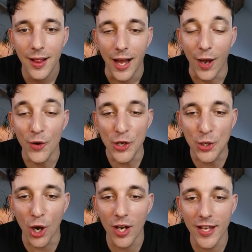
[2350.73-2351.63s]
How do you
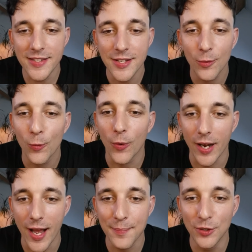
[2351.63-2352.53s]
call it?
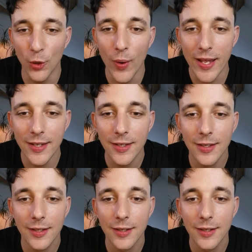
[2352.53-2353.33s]
What I'm doing?